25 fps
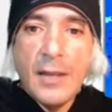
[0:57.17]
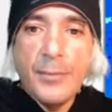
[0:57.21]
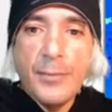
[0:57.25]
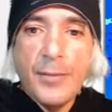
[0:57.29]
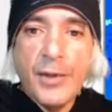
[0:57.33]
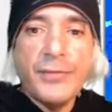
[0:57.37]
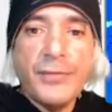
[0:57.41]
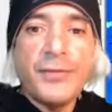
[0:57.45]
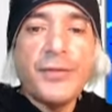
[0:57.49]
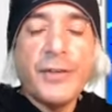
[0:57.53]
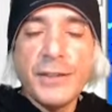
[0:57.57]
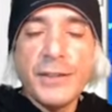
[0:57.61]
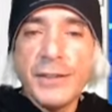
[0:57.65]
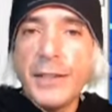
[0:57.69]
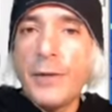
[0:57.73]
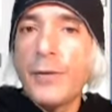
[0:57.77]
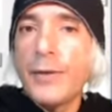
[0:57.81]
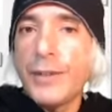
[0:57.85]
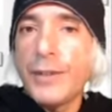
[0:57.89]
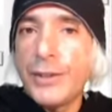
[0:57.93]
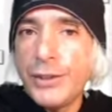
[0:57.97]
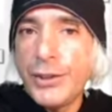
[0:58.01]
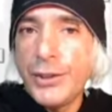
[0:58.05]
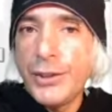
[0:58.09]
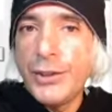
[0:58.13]
But first I
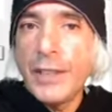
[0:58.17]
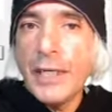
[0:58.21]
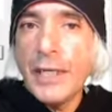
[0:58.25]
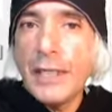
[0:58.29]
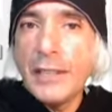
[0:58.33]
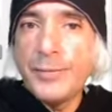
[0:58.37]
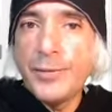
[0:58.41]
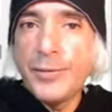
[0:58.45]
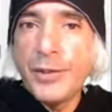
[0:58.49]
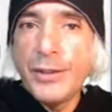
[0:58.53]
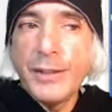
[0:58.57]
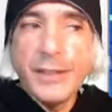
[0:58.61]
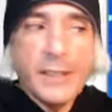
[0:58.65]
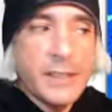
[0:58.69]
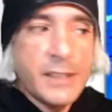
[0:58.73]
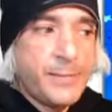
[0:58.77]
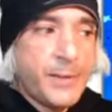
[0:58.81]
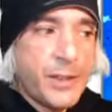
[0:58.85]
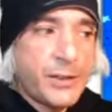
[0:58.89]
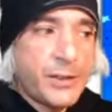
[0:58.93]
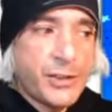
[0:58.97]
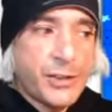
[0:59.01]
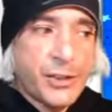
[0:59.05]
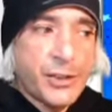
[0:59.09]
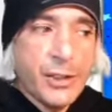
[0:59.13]
want to show you guys Britney
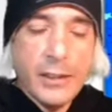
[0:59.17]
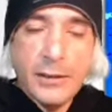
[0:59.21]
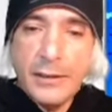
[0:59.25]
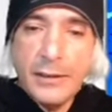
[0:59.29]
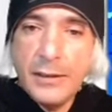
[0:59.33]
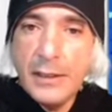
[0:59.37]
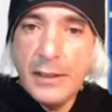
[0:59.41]
Spears chart